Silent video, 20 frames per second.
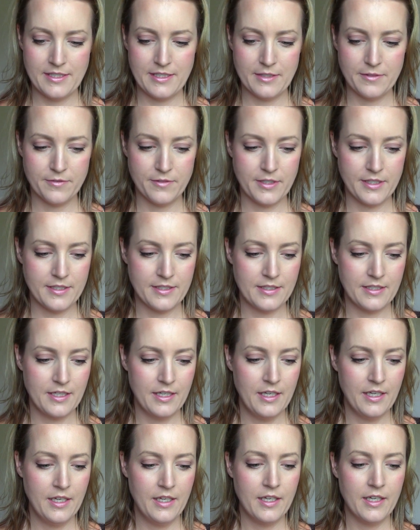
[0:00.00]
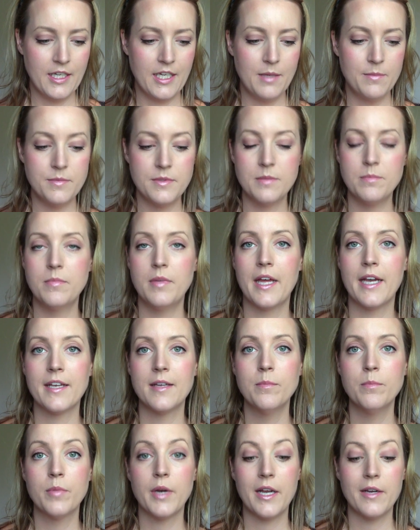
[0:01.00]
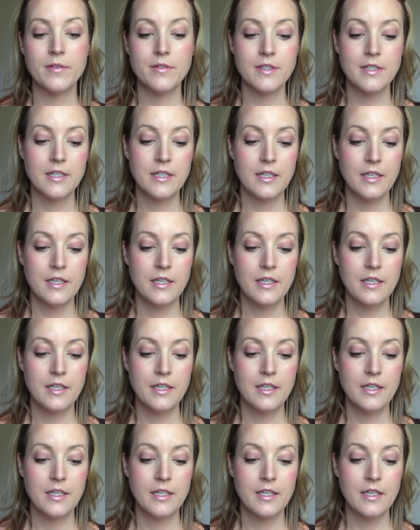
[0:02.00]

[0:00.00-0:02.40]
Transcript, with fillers: different. It comes in black and brown.